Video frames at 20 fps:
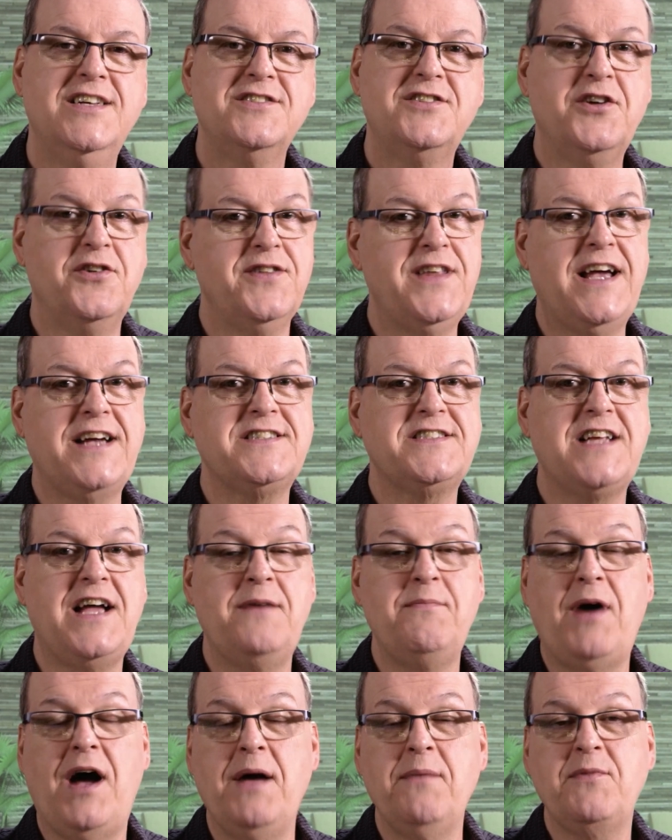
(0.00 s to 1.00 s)
Till next
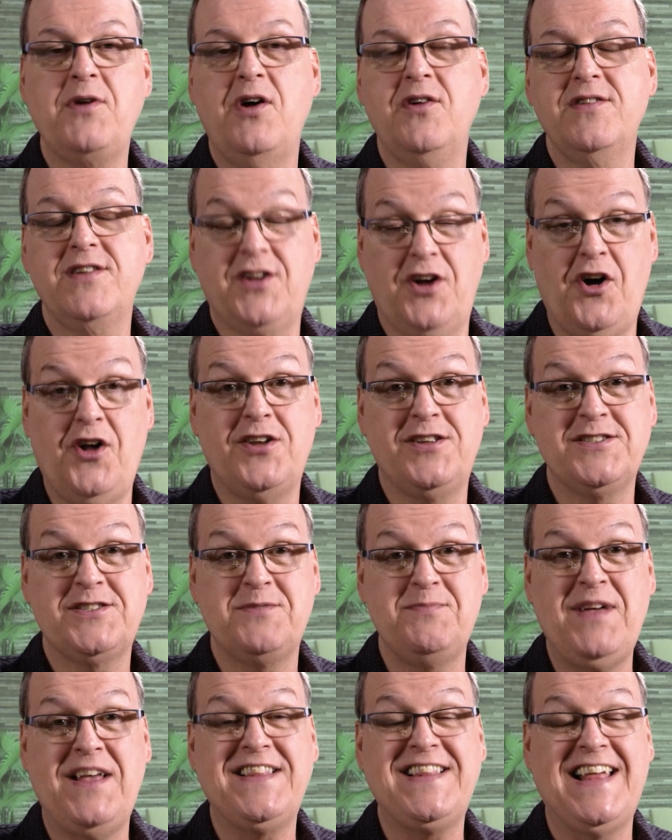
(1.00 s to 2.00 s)
time, I'm Colin
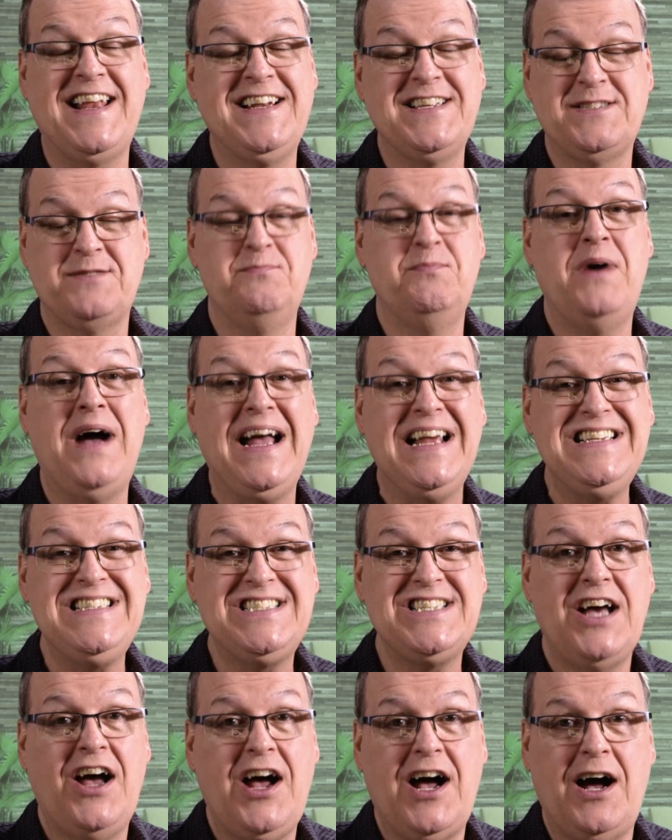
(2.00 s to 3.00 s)
Smith, and it's my
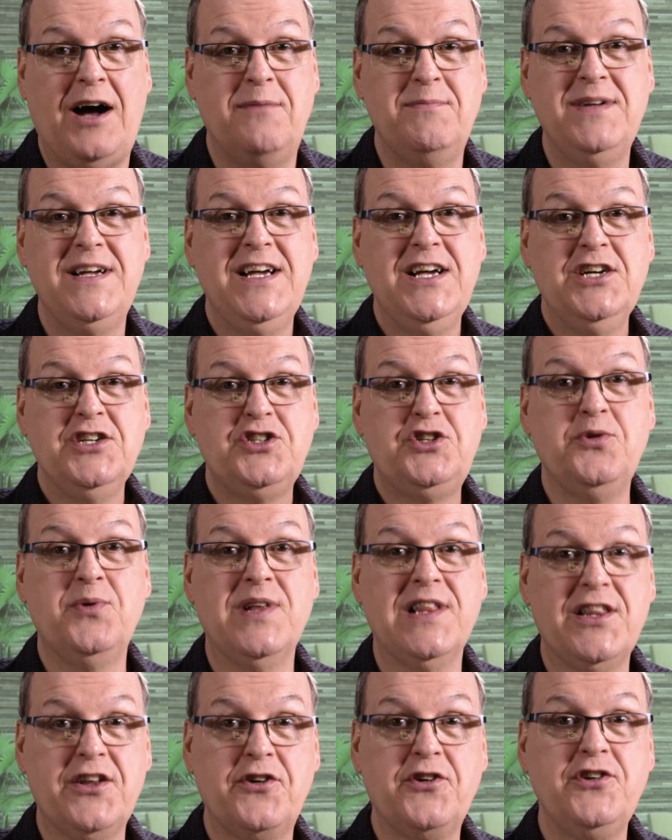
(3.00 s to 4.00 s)
job to
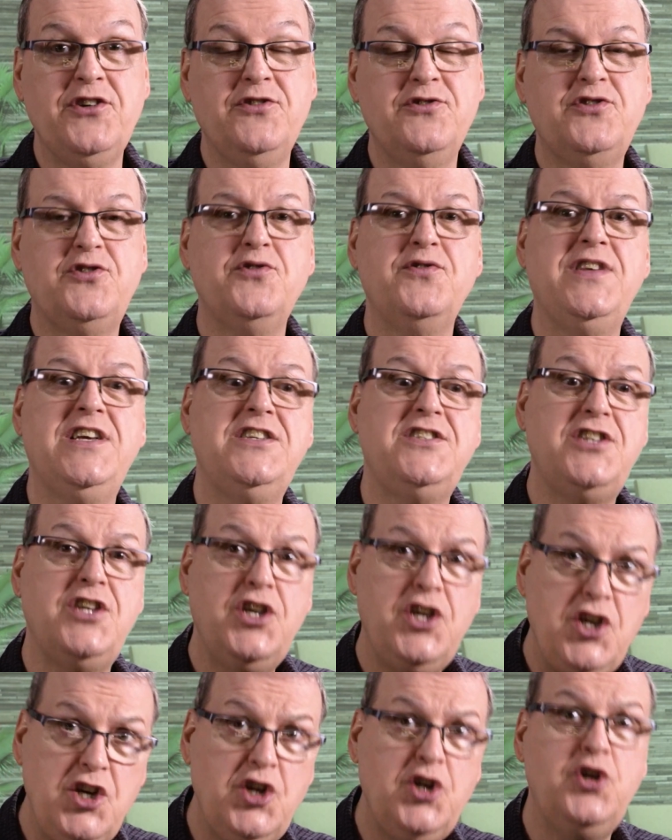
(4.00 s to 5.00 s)
alert you to these
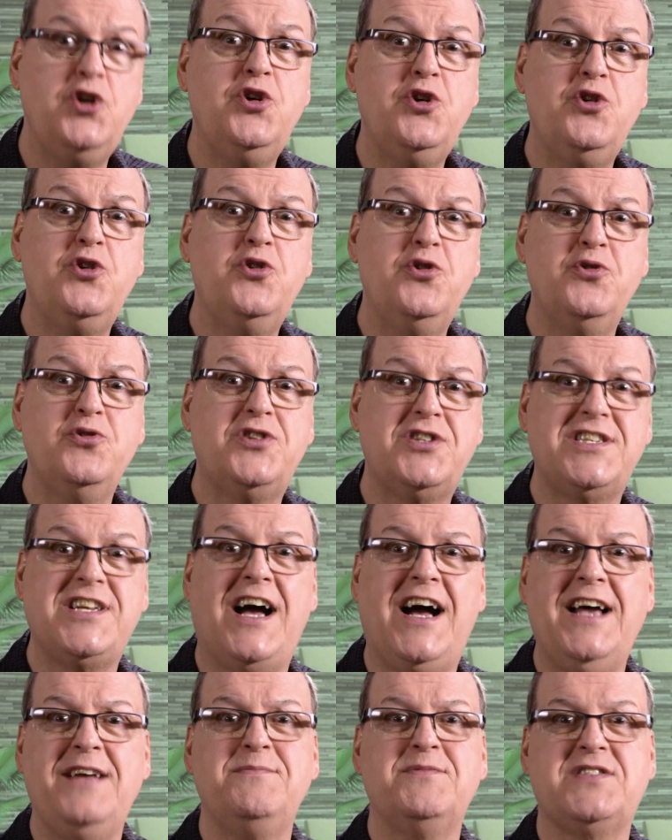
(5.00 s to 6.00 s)
huge
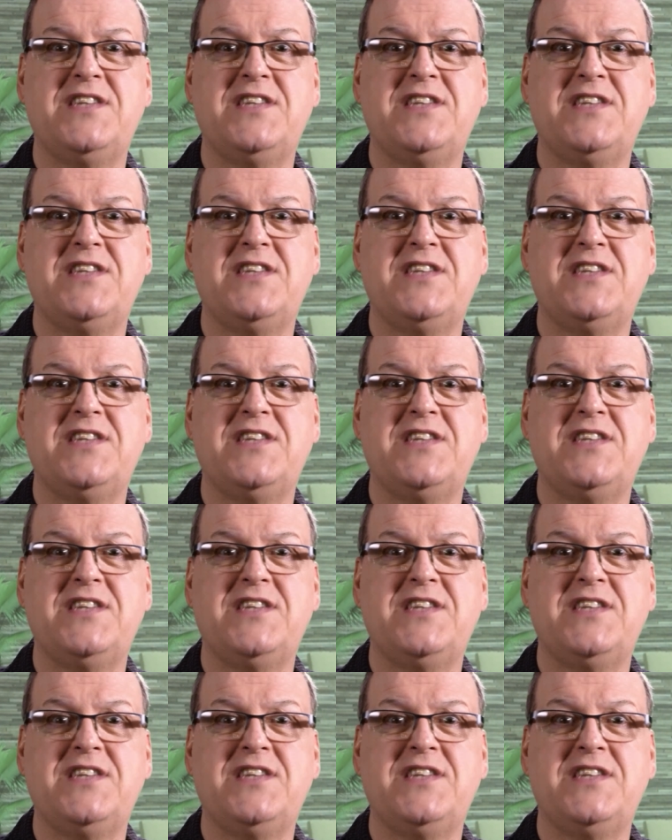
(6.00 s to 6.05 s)
time